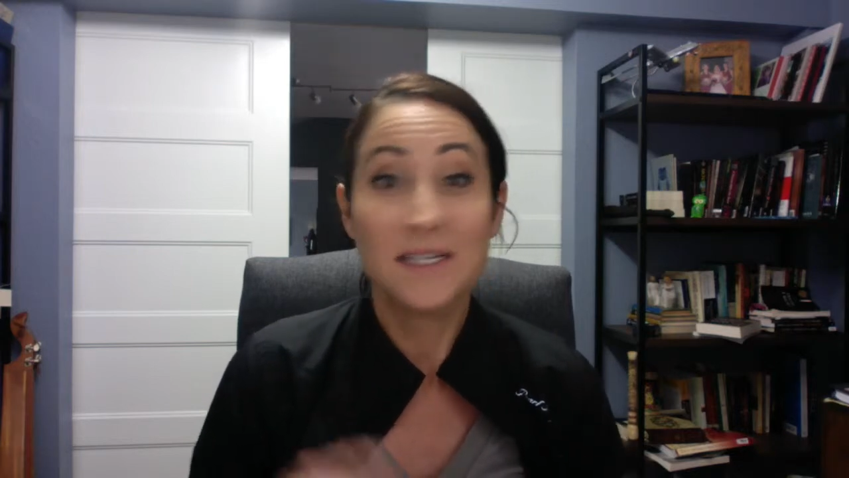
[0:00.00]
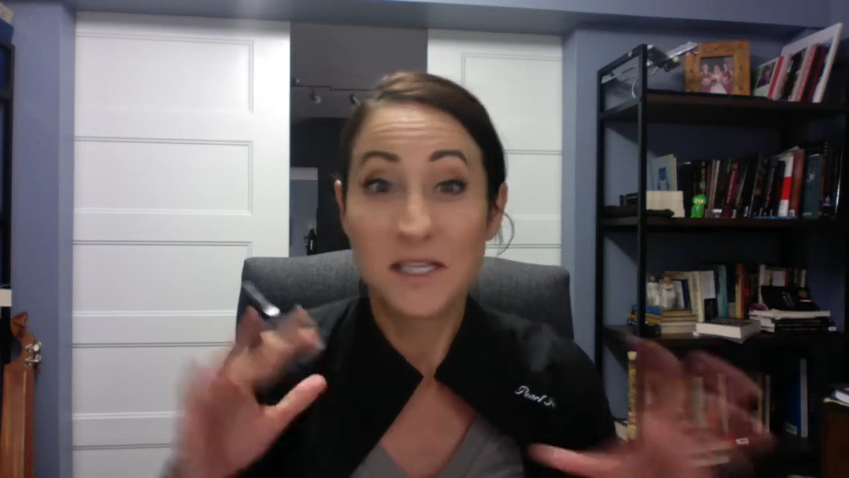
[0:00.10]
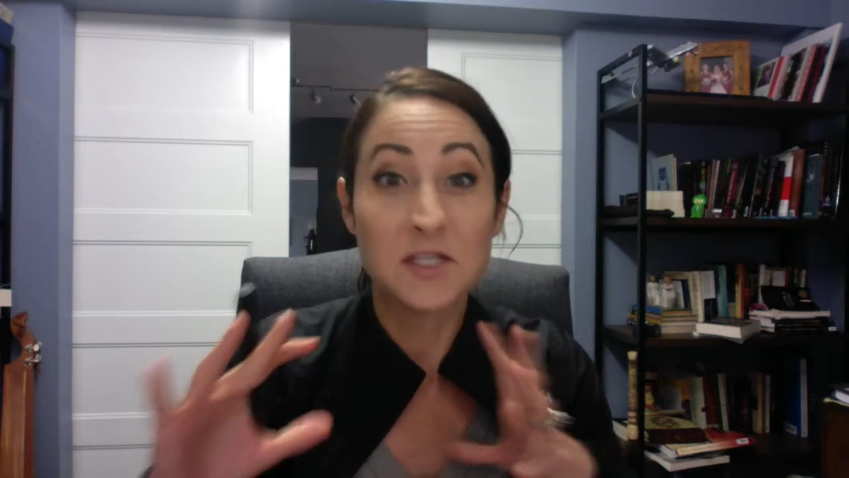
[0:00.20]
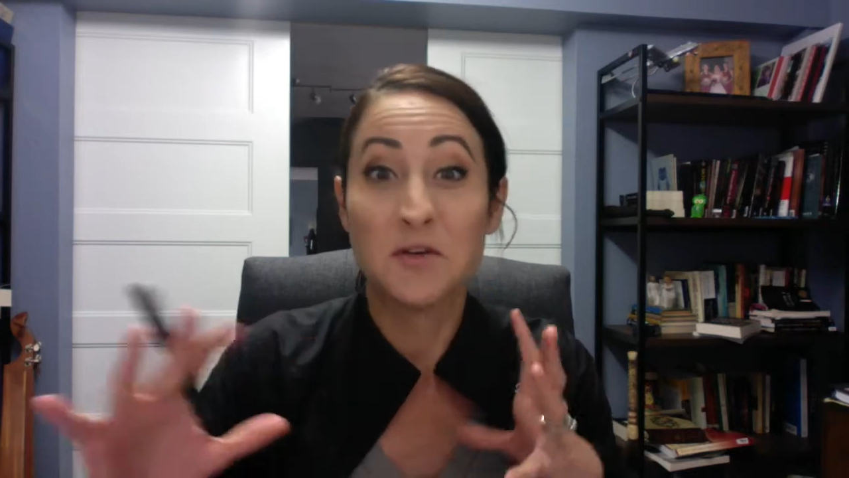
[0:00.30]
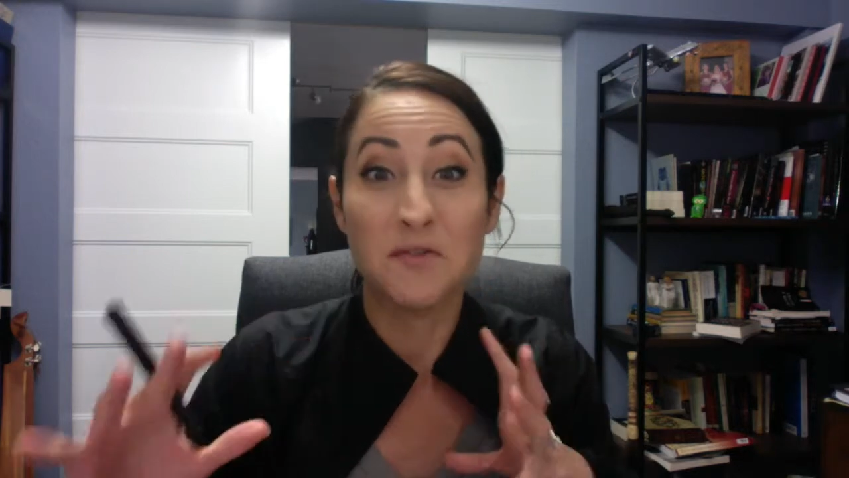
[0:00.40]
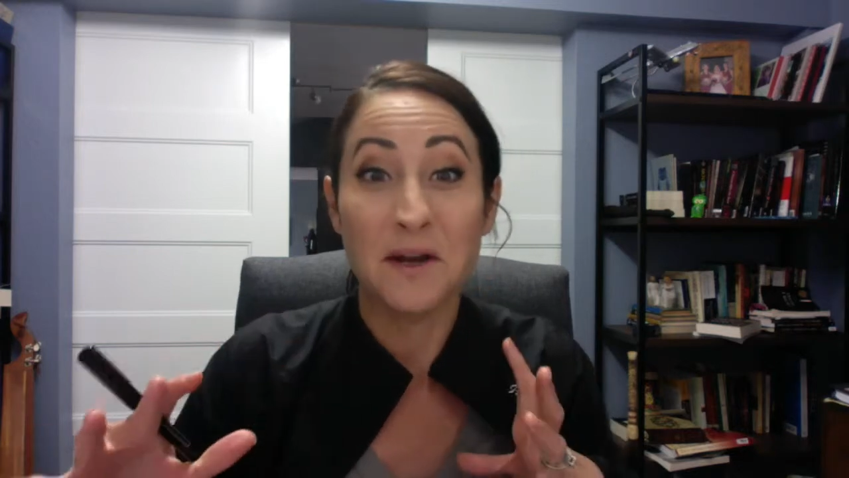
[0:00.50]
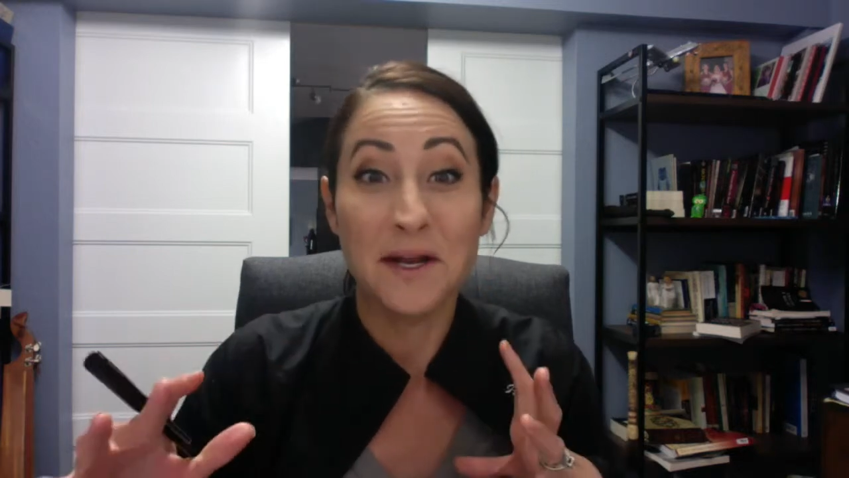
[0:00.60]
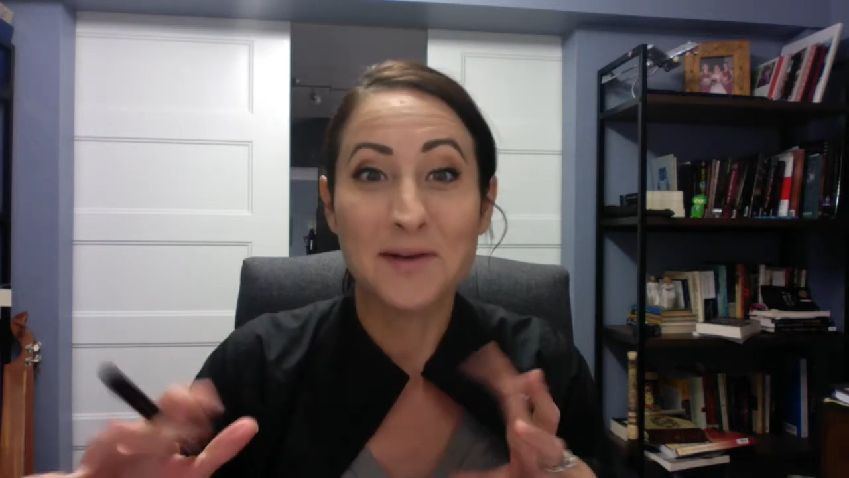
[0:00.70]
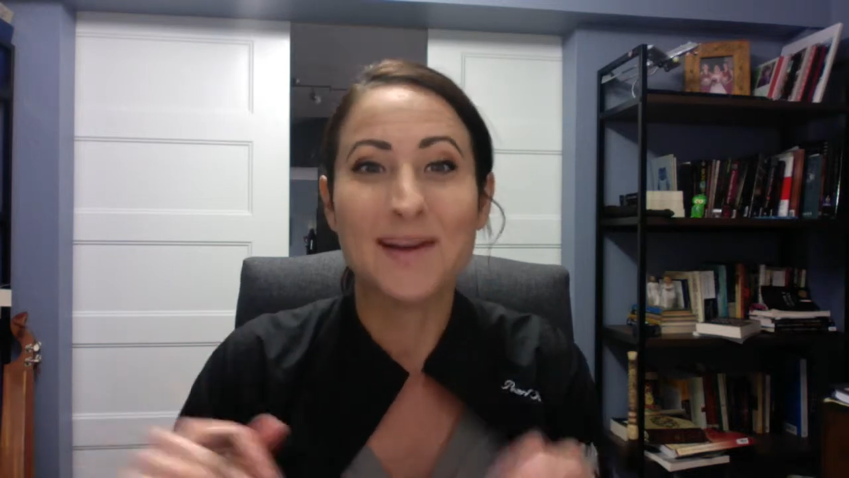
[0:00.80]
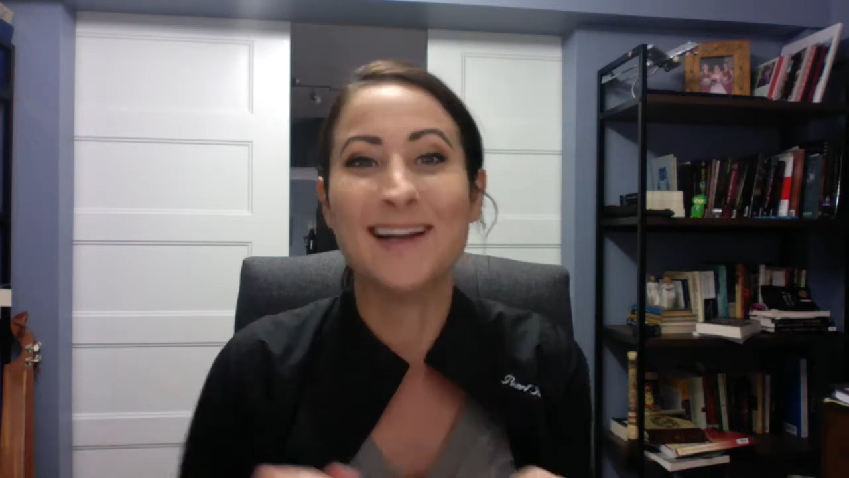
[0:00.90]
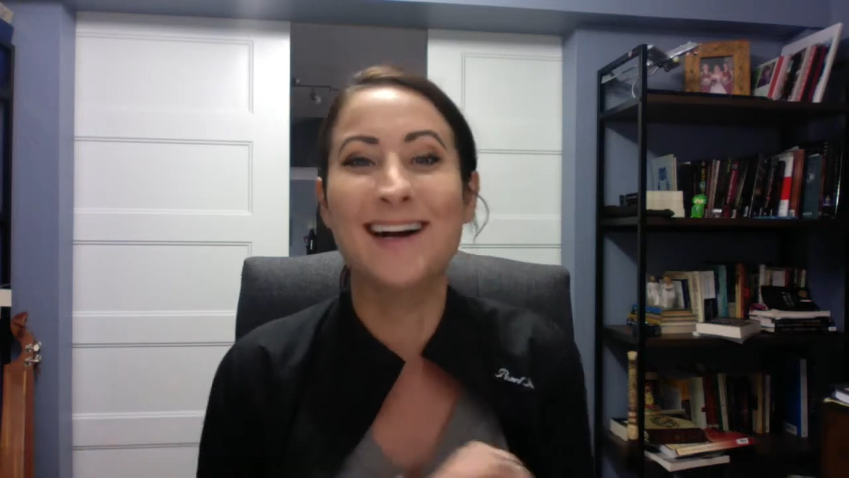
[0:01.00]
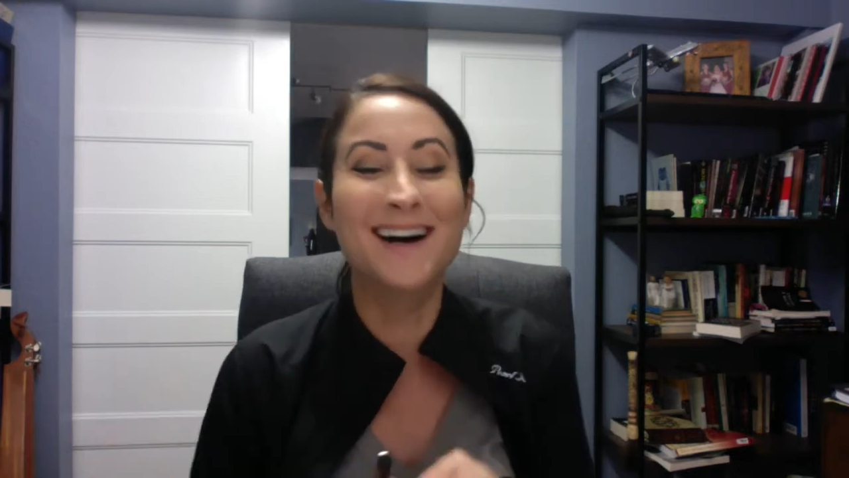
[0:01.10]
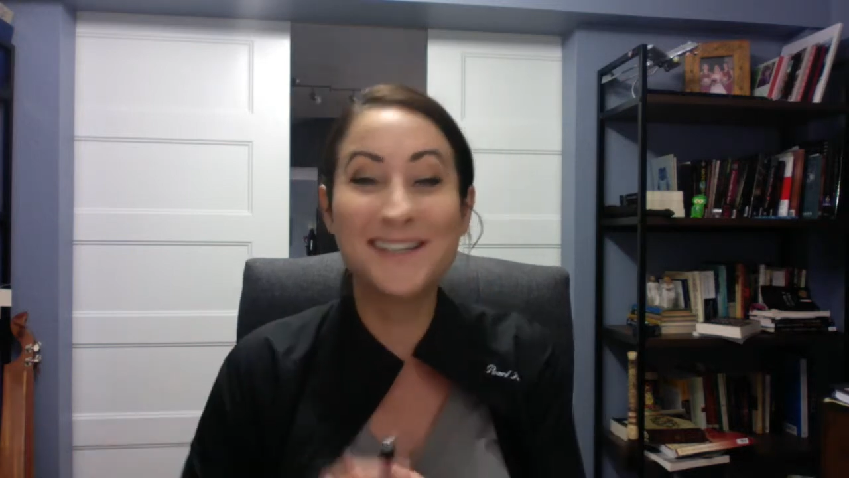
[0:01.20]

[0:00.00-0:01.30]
schizophrenic, right?